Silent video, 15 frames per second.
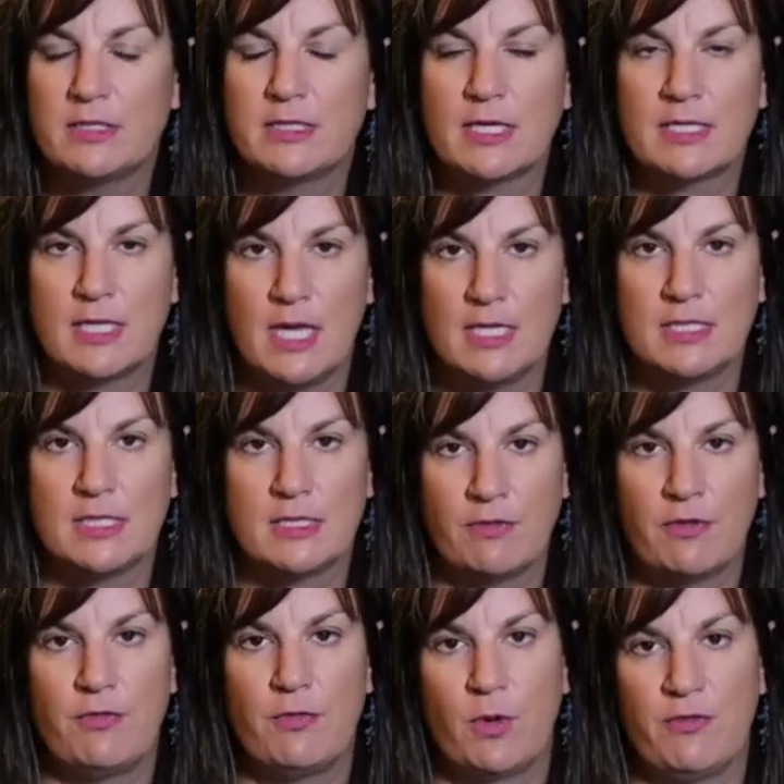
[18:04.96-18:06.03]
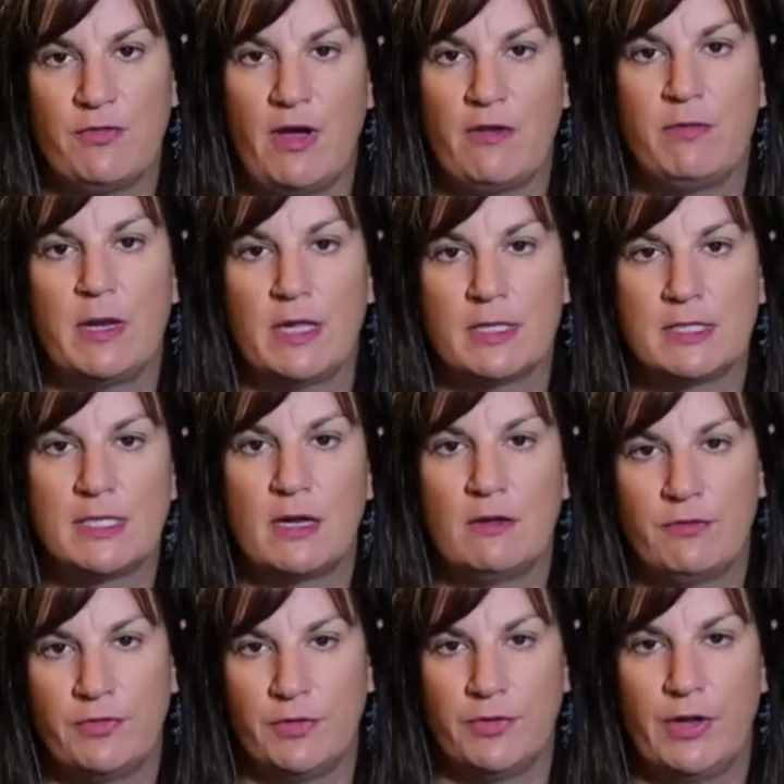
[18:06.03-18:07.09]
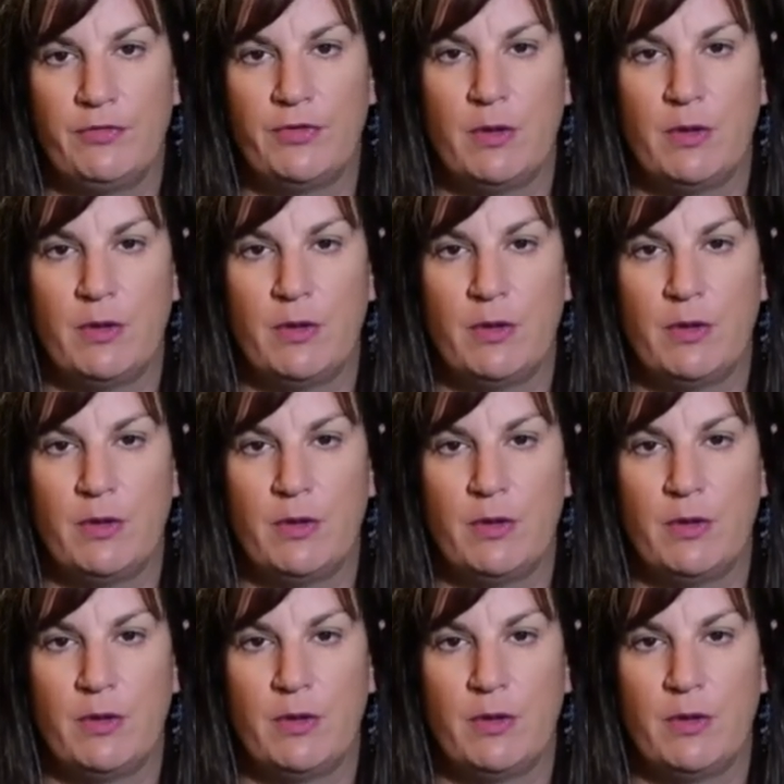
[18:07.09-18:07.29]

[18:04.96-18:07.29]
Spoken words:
cases every 45 minutes down in Philadelphia